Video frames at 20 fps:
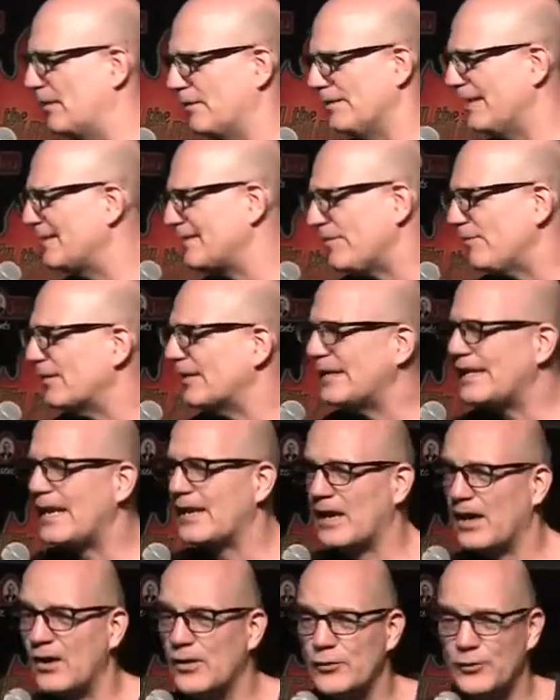in there. Definitely
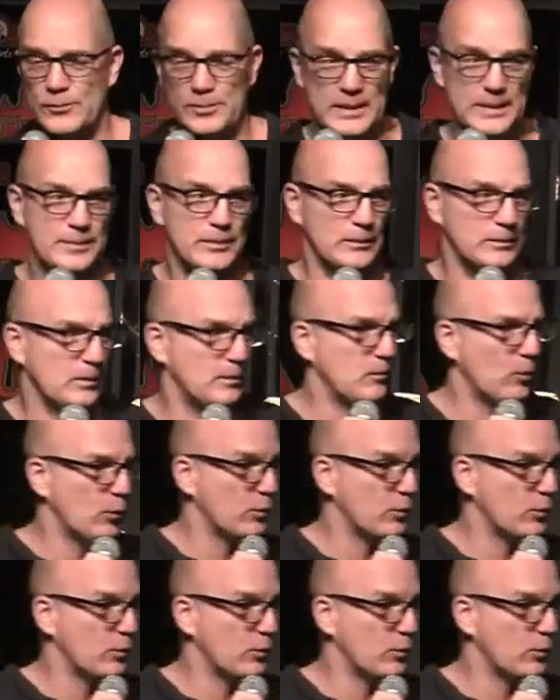not 100 people, but